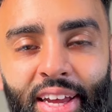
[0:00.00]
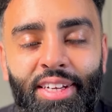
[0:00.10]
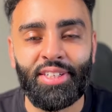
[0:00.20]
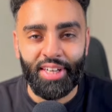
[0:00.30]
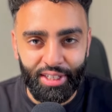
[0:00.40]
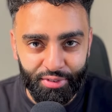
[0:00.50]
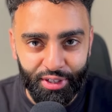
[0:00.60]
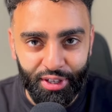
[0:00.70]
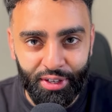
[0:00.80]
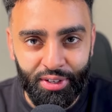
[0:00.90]
In today's
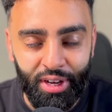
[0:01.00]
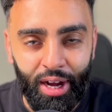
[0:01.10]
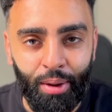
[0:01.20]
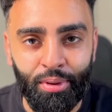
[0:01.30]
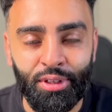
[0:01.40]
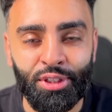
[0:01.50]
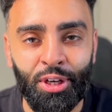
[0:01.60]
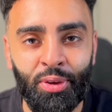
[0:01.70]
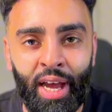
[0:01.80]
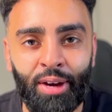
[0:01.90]
video, I'm going to show
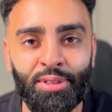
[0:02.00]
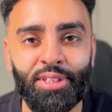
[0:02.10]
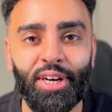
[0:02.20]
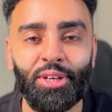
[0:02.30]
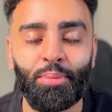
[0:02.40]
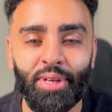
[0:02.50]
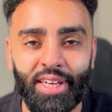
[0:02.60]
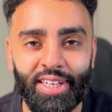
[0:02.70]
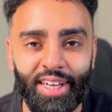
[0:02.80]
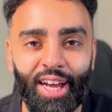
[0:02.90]
you how to dye your
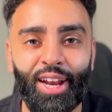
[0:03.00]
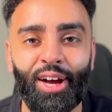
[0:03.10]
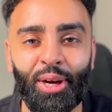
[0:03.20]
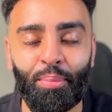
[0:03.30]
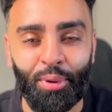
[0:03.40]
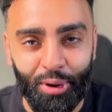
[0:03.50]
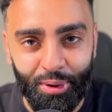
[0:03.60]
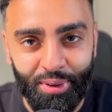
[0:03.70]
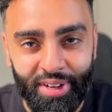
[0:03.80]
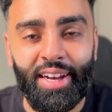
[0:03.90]
beard like a
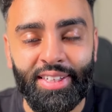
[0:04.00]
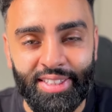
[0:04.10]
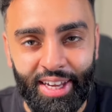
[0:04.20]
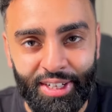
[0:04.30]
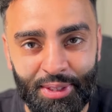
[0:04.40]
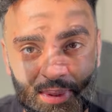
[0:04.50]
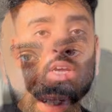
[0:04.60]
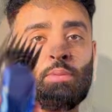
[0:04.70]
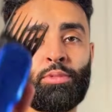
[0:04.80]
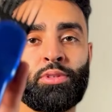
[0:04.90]
pro. Let's get into it. Here
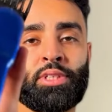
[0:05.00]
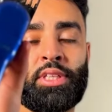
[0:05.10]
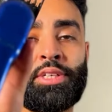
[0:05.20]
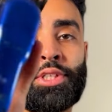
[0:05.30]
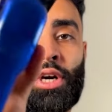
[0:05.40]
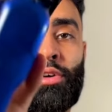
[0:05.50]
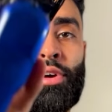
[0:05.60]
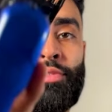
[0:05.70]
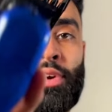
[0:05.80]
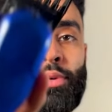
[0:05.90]
I'm using the
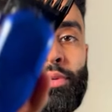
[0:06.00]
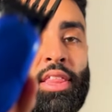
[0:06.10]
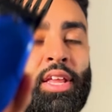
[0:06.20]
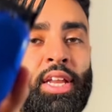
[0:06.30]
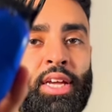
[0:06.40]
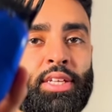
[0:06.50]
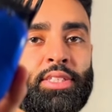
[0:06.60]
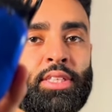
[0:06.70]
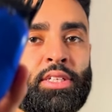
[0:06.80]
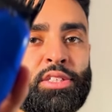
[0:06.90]
Stylecraft Rebels. The link is
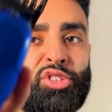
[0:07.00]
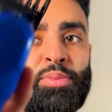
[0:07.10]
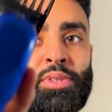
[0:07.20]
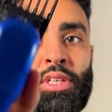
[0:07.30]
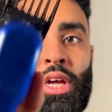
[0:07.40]
in the description.